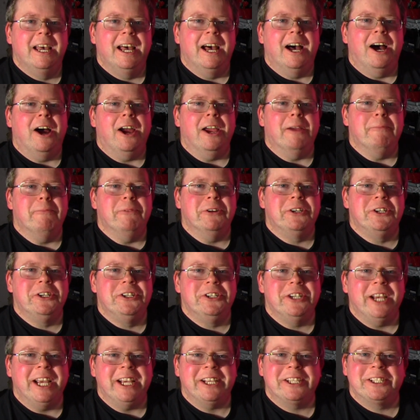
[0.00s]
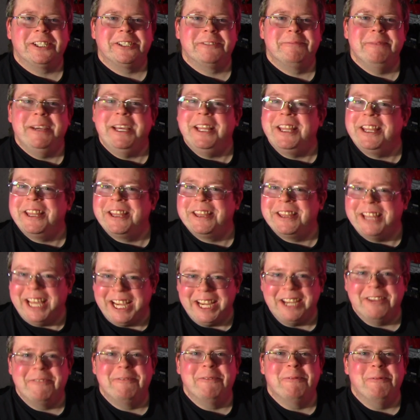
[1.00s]
I am Richard Jack Smith,
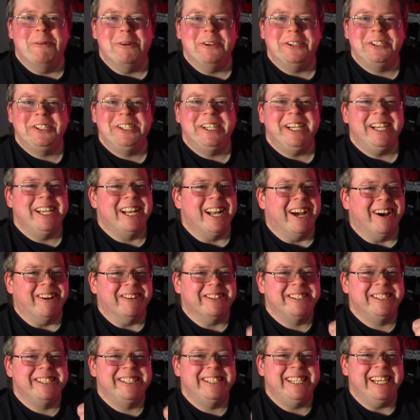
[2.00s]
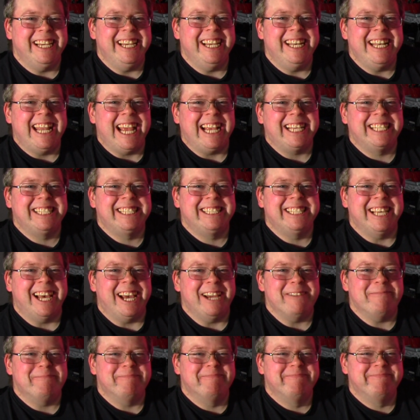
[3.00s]
thank you for watching, and I'll see you next time.